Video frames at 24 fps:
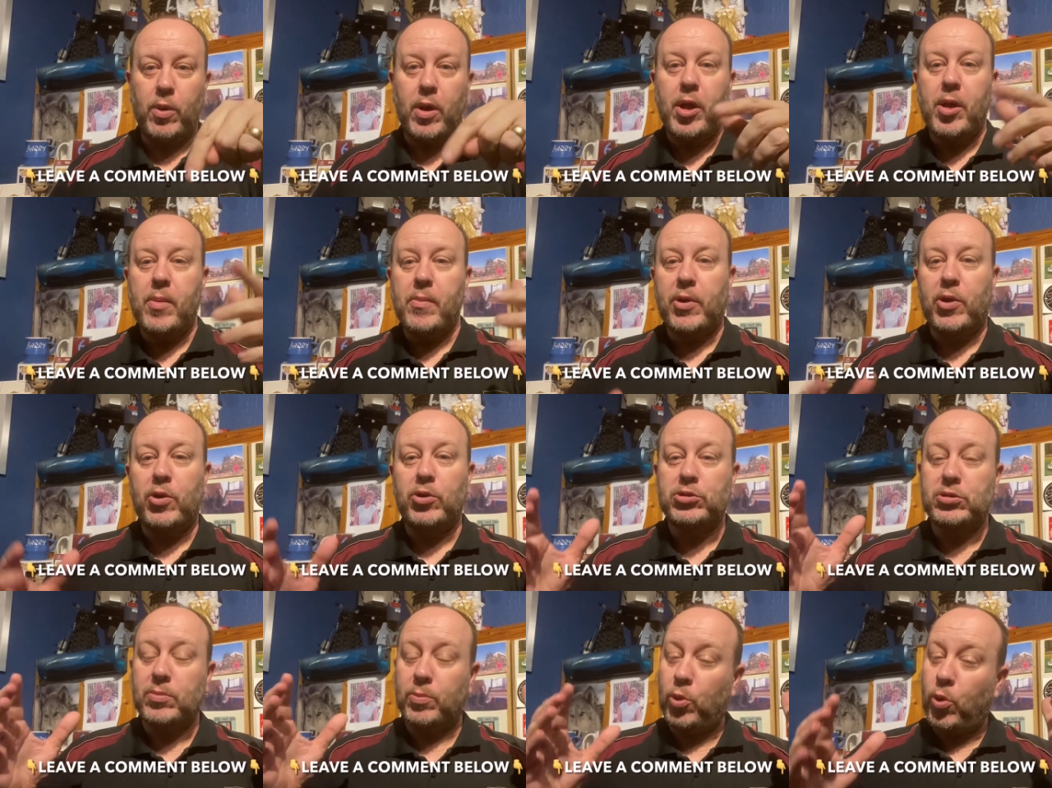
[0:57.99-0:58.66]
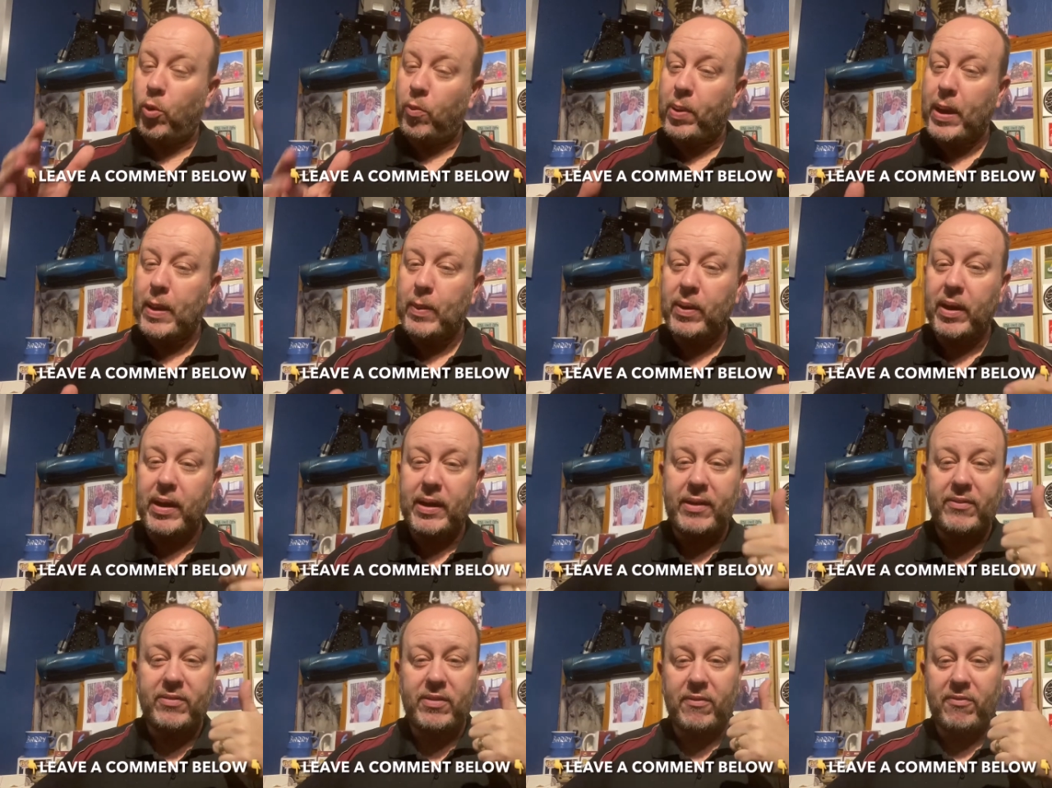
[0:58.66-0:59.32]
Because the more people that
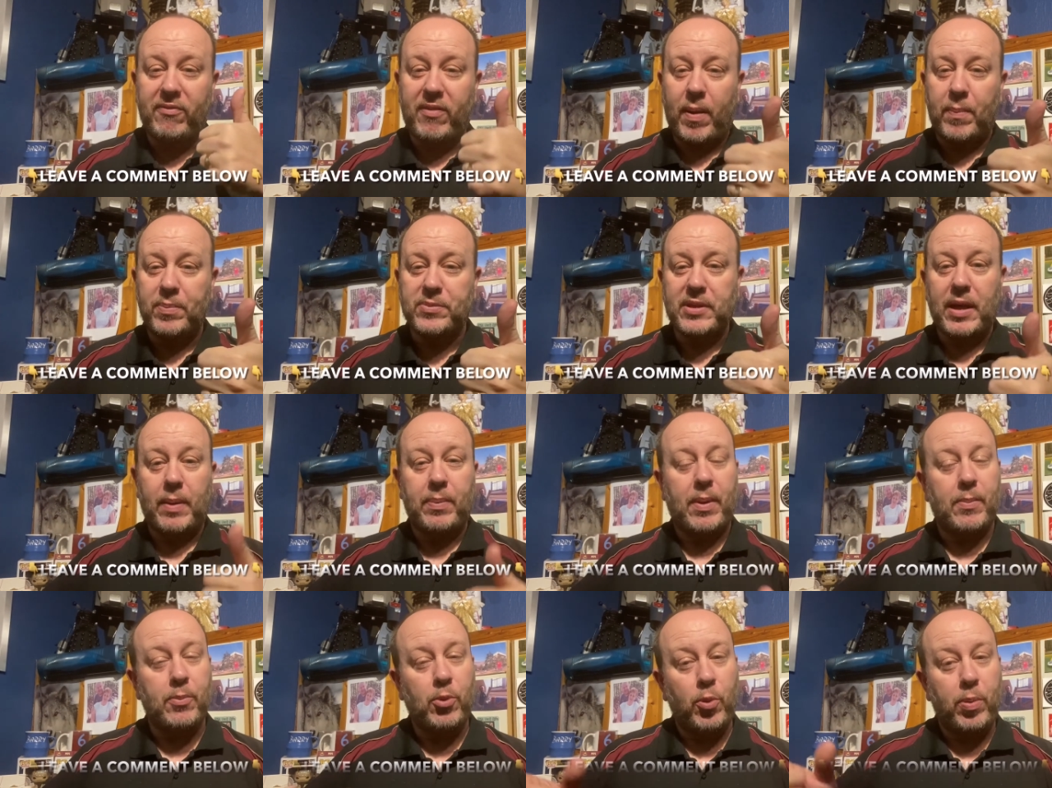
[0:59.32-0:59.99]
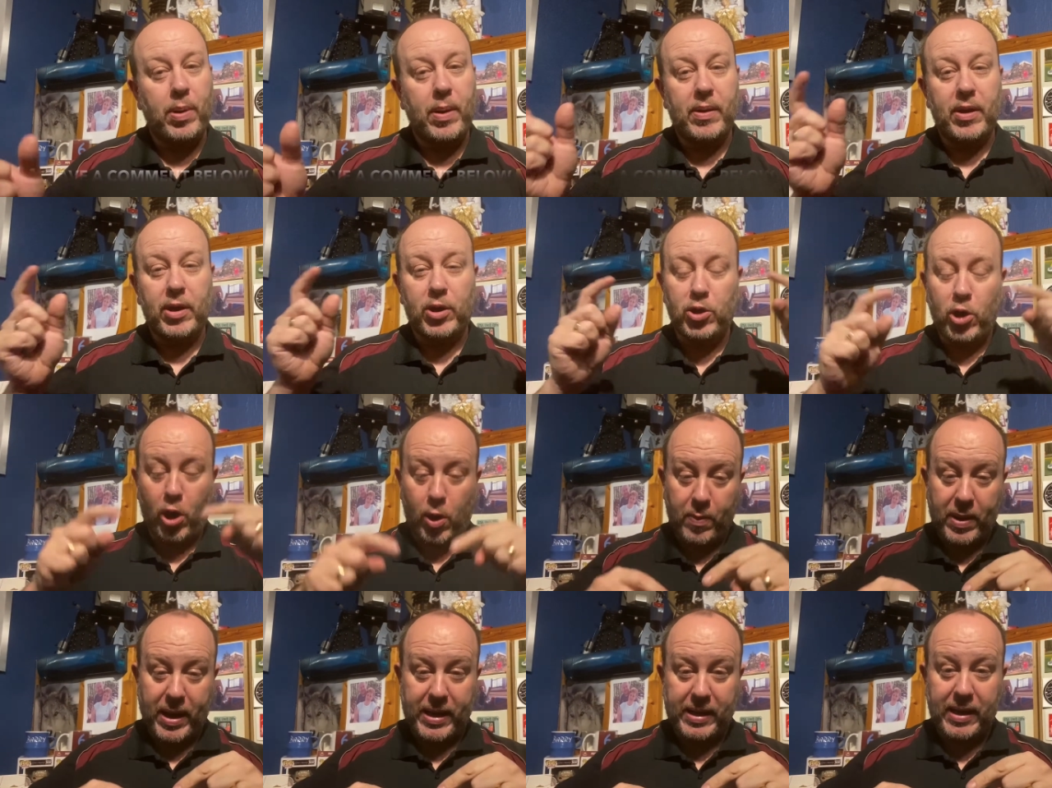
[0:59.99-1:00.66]
leave the thumbs up and more people that
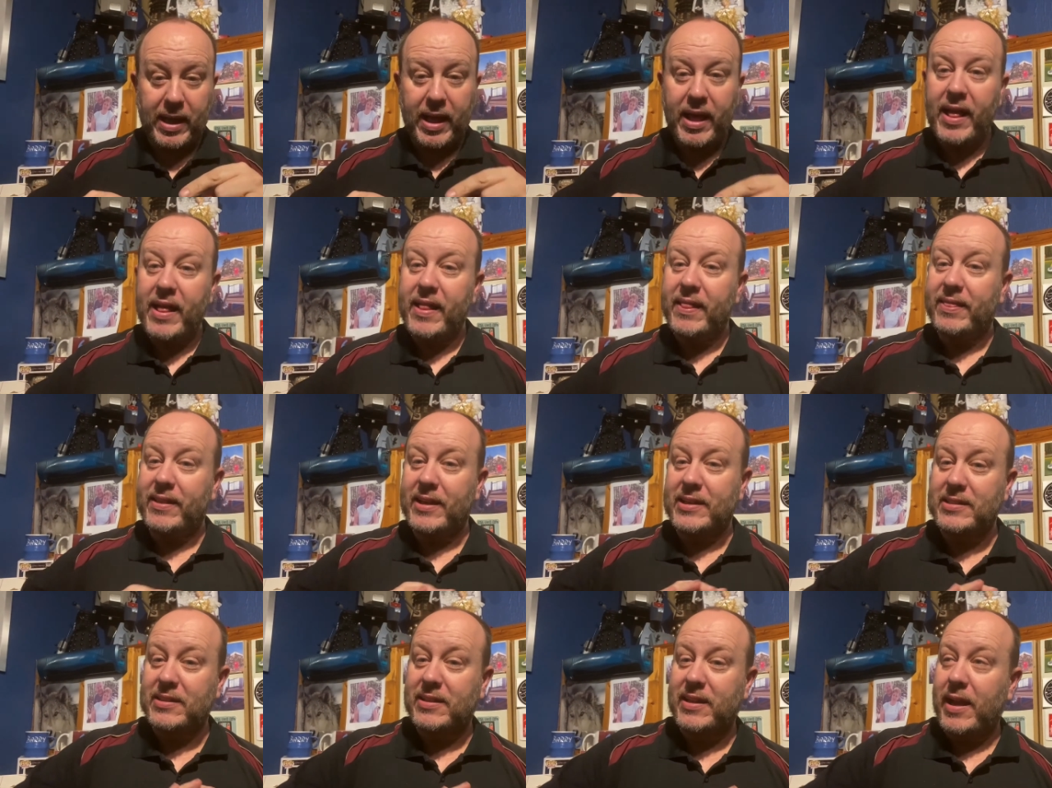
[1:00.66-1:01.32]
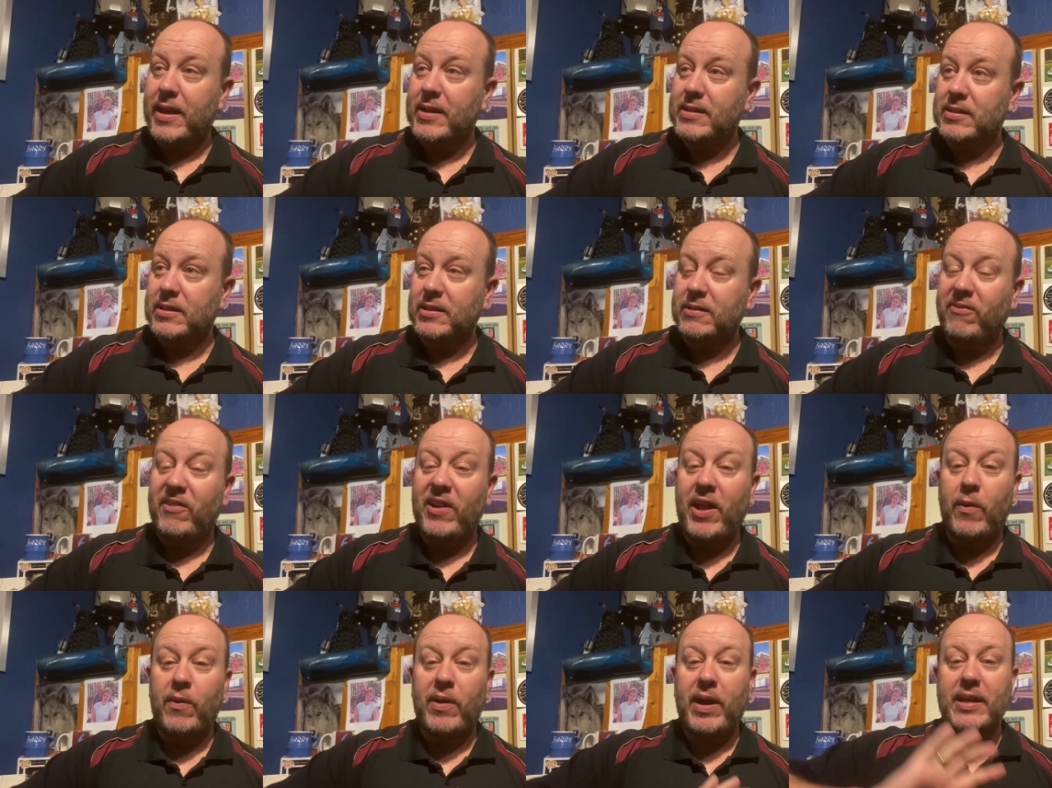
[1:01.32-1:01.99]
comment, this gets this video
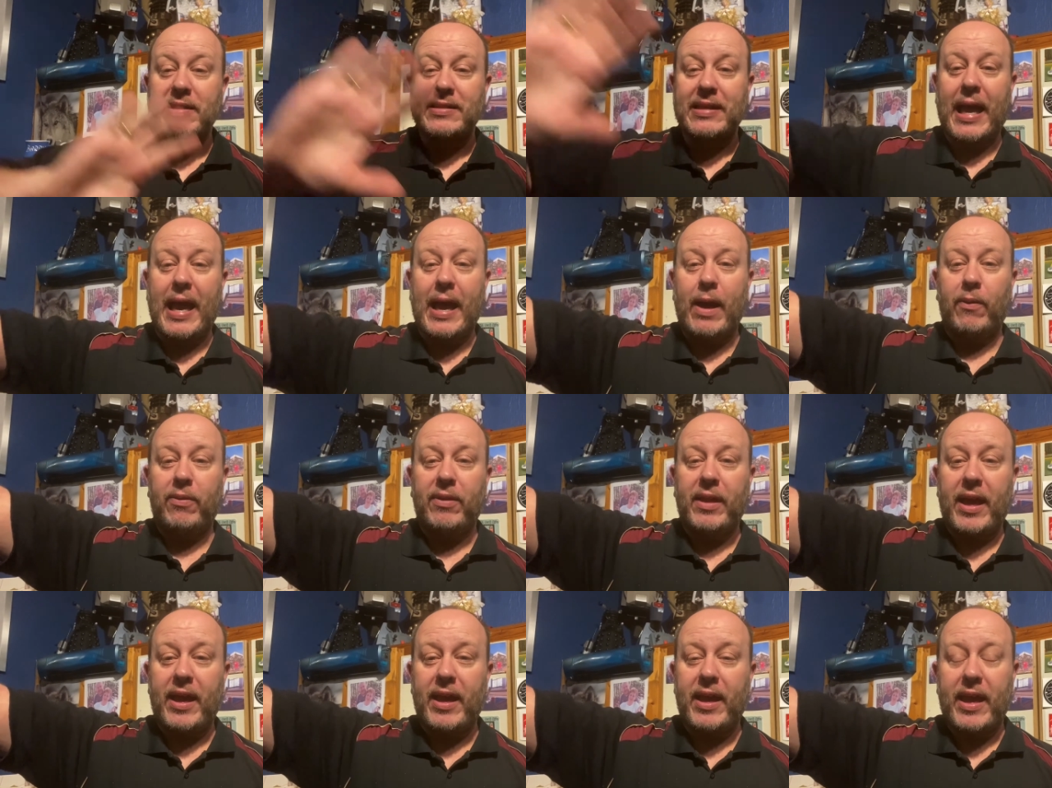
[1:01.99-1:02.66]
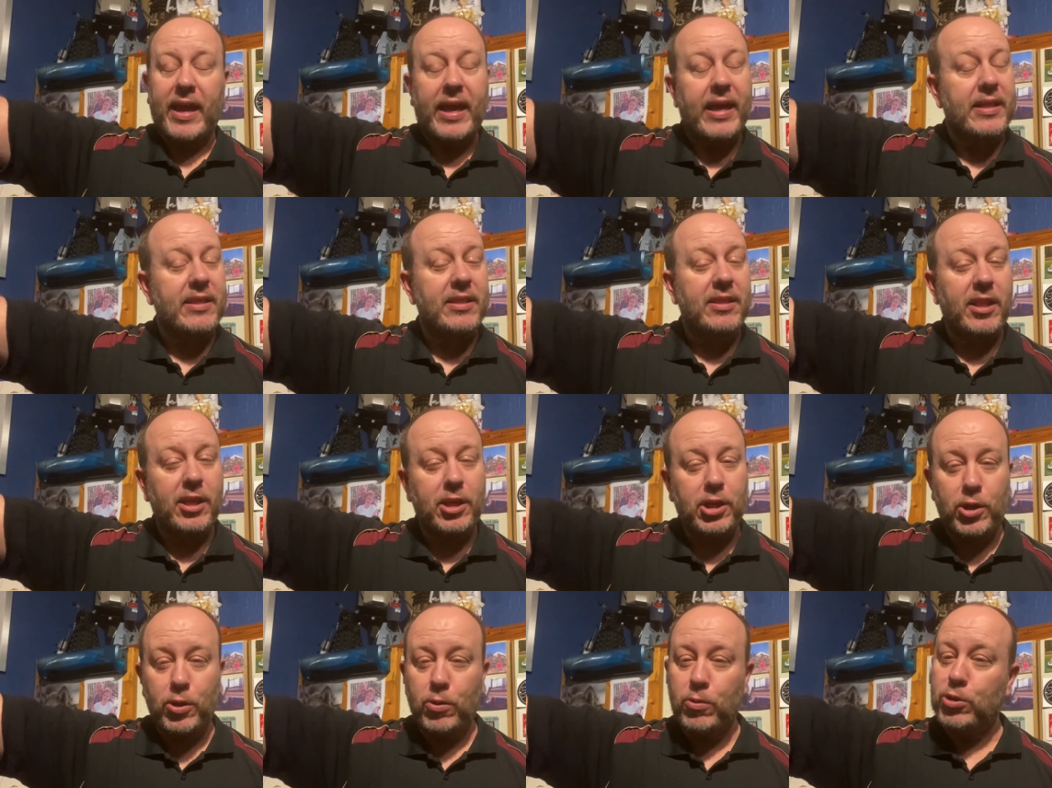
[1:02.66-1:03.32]
gets out there in the
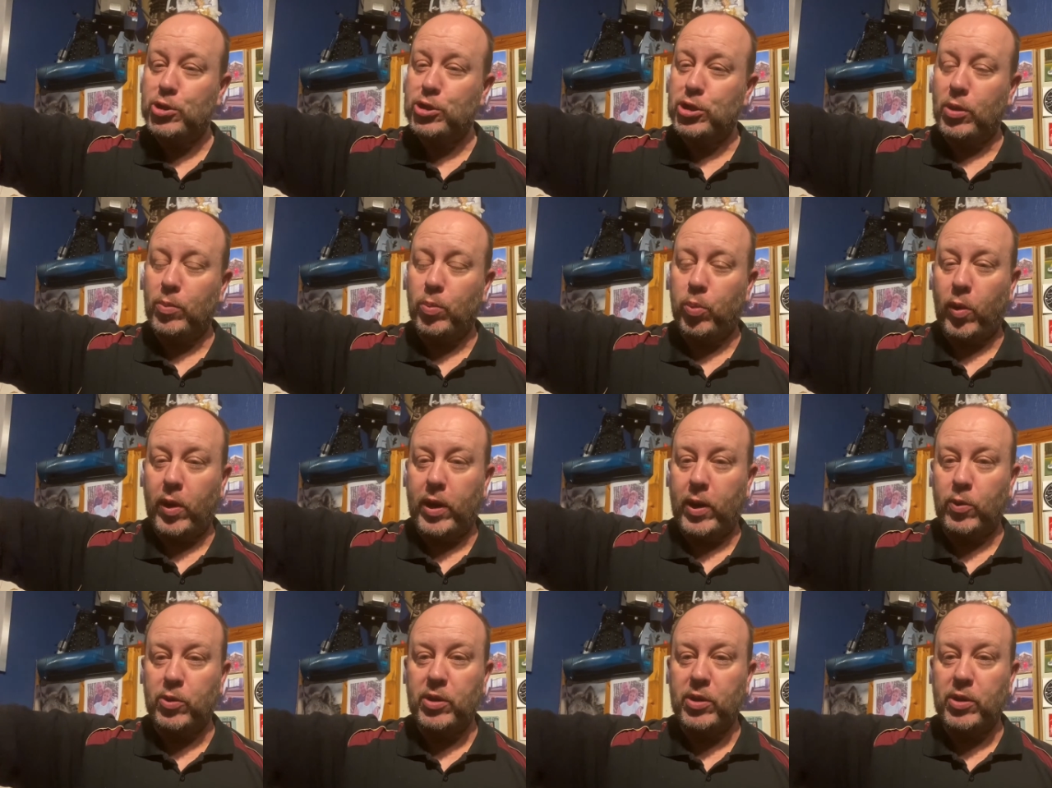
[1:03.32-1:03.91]
YouTube world,